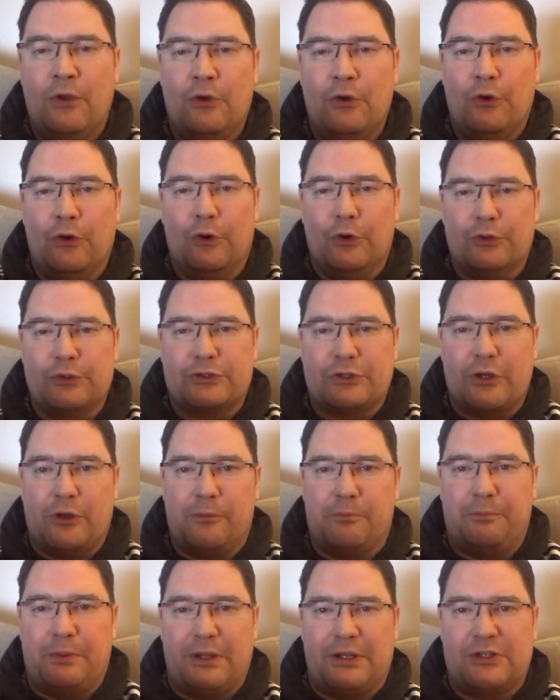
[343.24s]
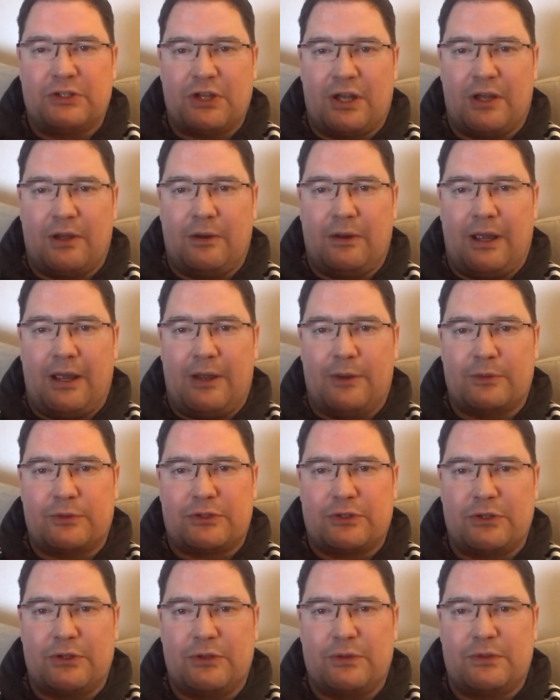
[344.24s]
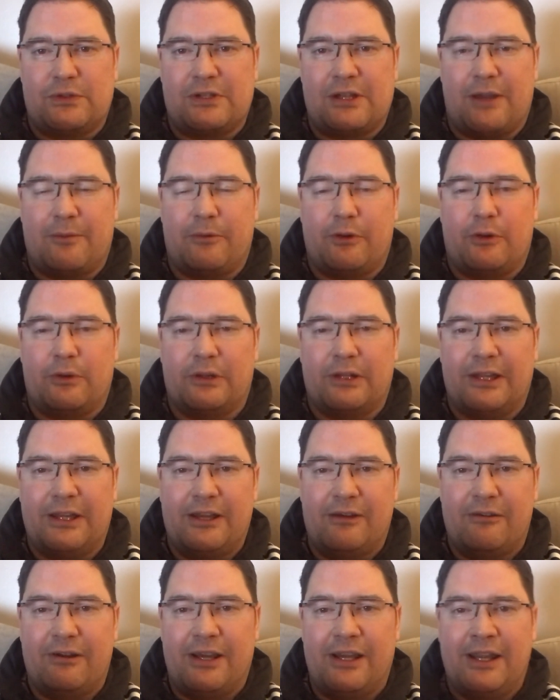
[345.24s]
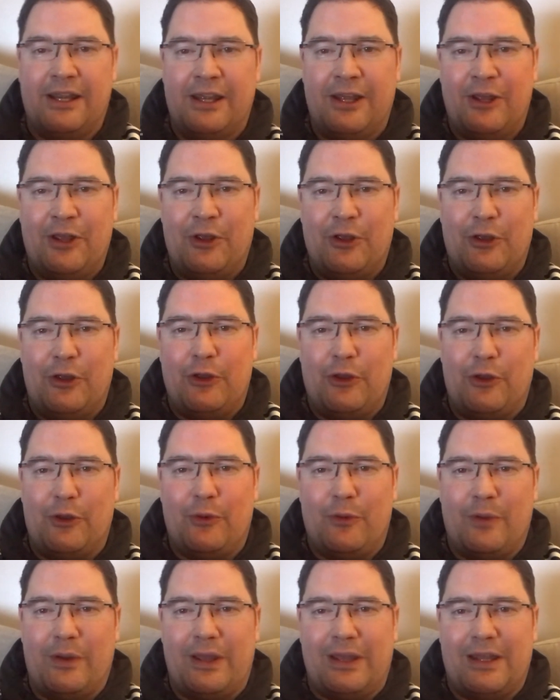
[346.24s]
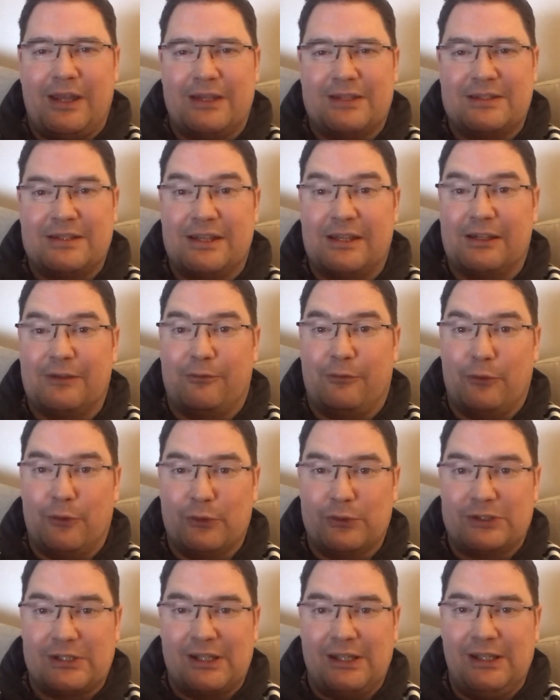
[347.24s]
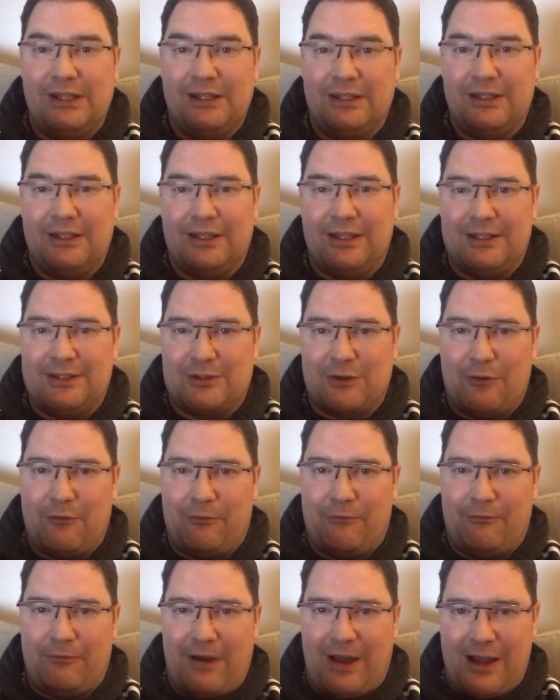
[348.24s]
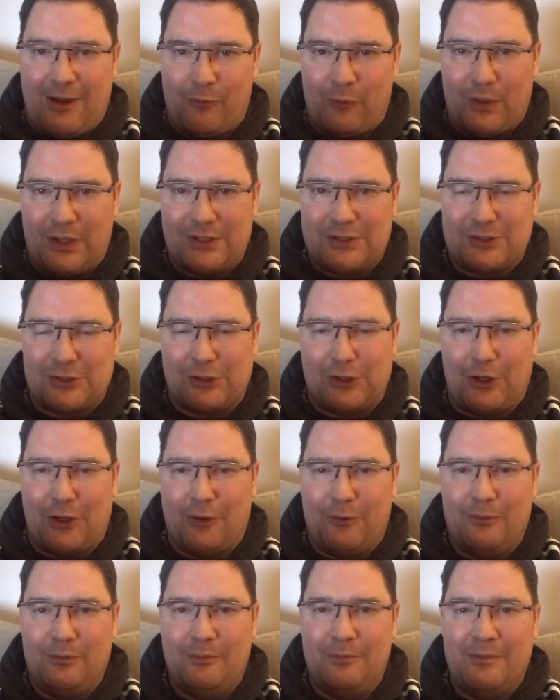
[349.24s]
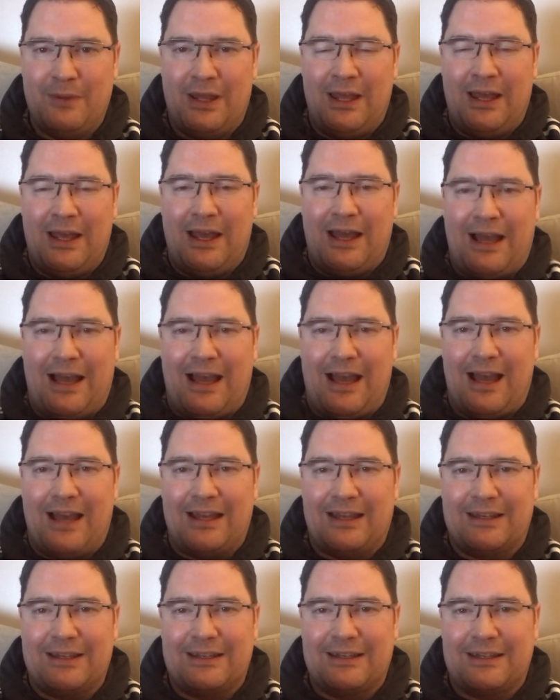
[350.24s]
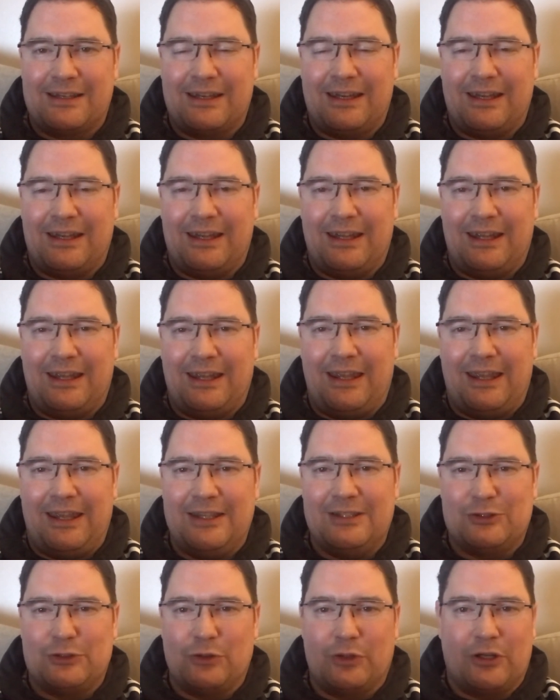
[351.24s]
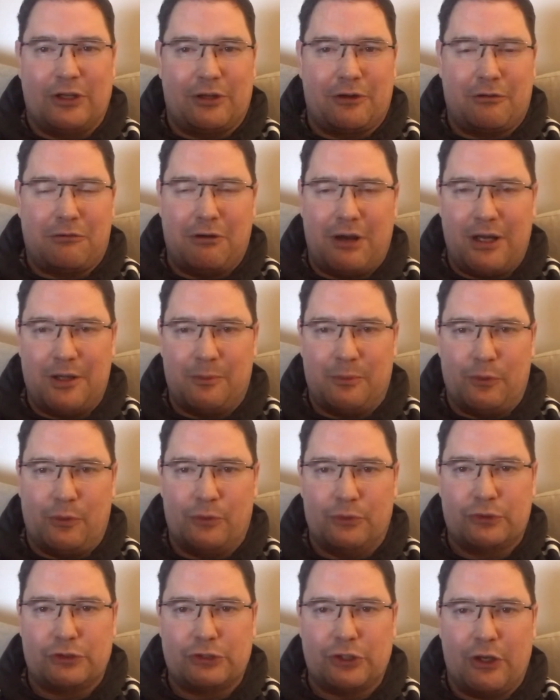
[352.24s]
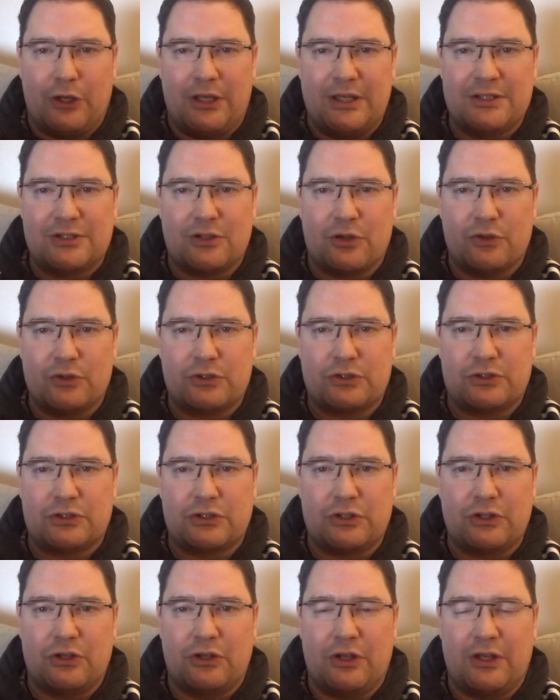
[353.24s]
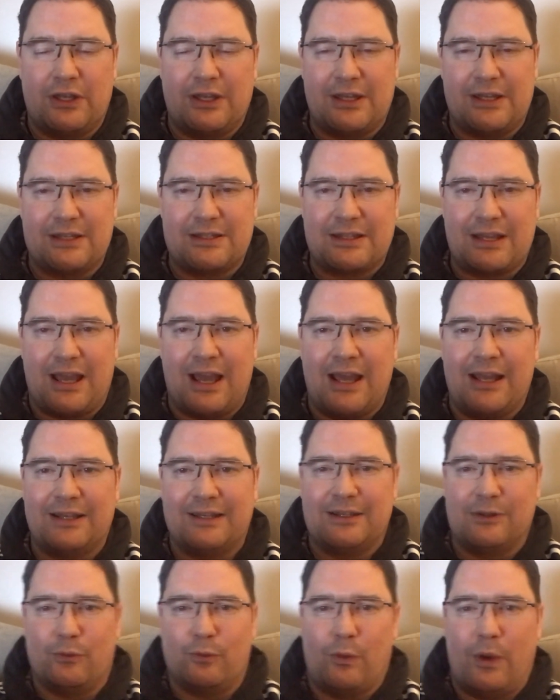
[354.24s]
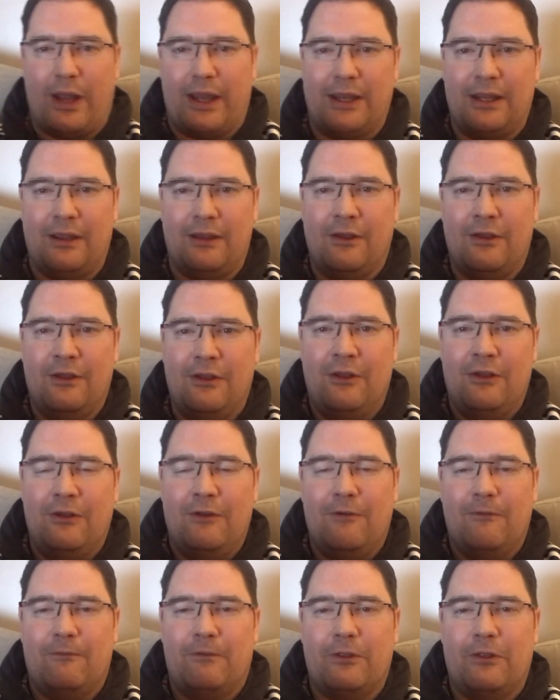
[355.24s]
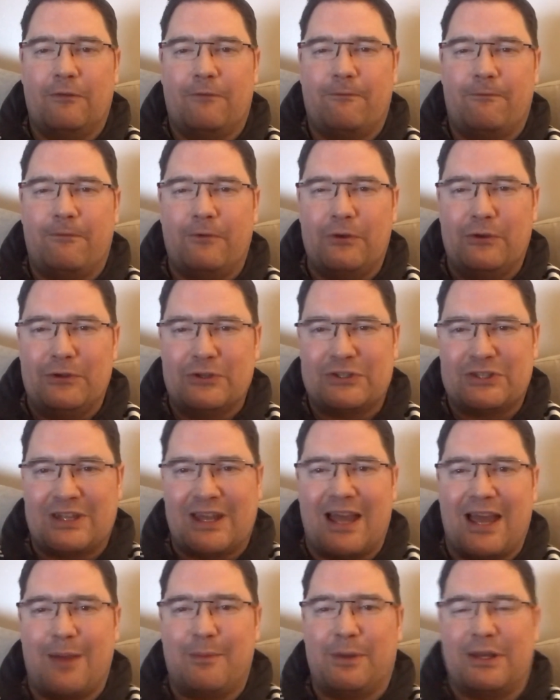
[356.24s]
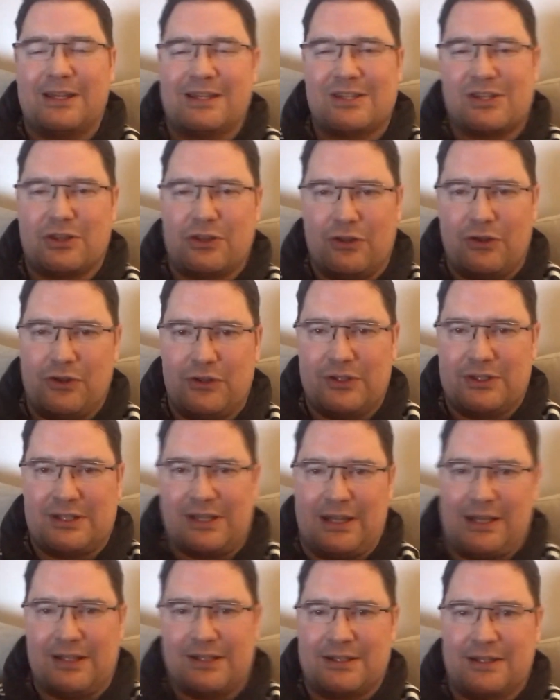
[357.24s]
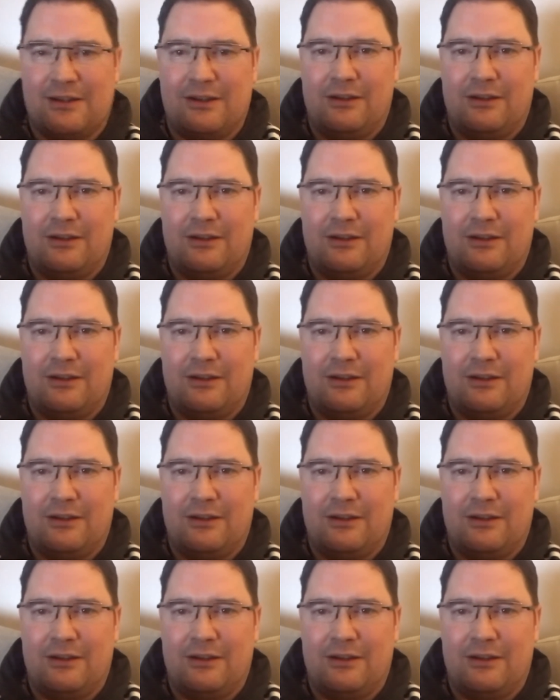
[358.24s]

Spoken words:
Also, big shout out to Simon O'Leary, who is nearly 40. He's got 5 weeks to go, and he's done incredible. So he's got to his ideal weight for the first time in his 30s